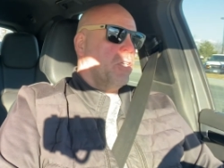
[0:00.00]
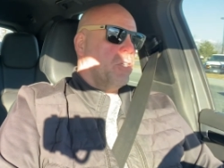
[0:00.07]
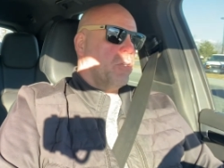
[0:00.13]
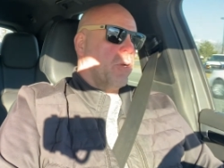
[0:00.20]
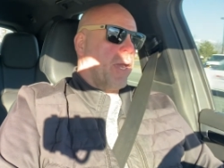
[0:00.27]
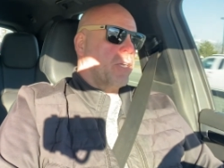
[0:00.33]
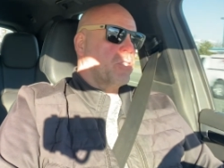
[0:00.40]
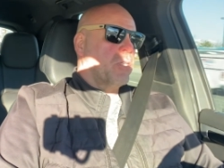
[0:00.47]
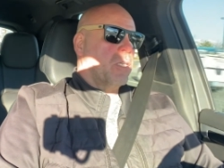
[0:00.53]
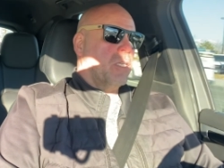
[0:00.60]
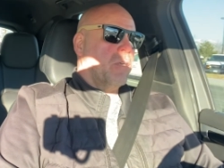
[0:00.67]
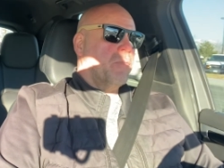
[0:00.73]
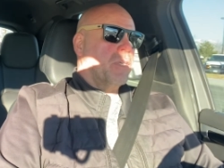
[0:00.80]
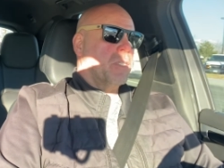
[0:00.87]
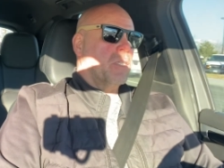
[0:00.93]
you're actually
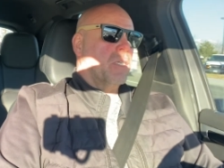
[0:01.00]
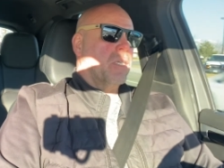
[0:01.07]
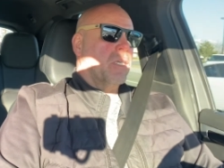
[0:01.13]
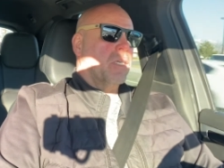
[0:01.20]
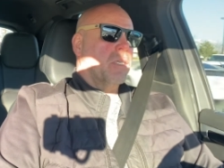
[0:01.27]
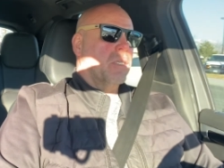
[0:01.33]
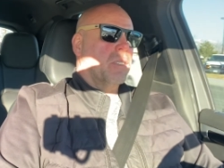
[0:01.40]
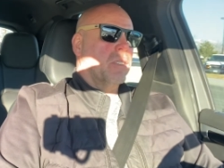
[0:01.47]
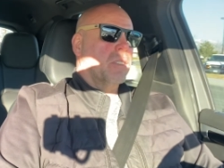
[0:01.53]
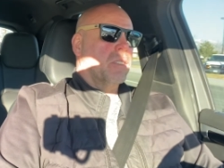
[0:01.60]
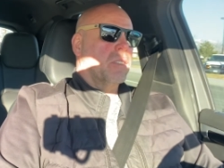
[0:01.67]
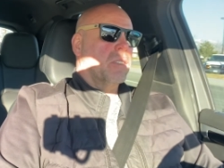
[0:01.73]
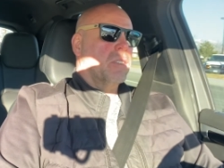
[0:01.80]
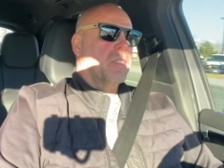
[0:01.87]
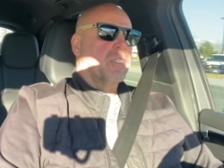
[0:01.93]
living the,
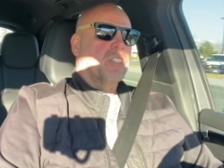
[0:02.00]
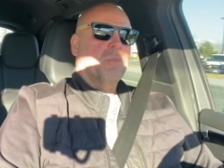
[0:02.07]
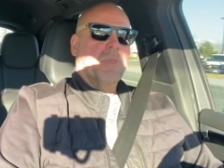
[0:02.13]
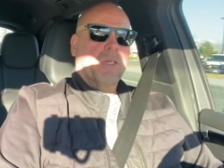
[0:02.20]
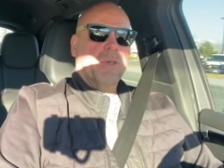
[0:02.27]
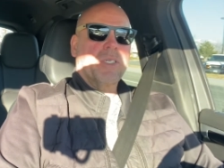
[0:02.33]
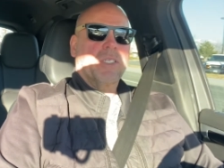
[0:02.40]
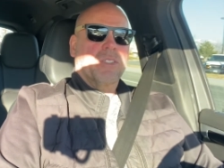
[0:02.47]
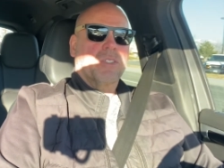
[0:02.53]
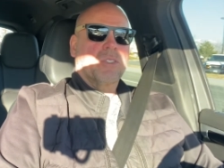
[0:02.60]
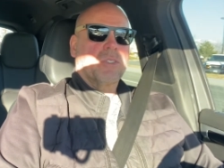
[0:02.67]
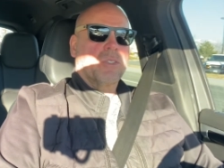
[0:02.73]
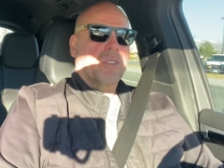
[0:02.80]
the experience.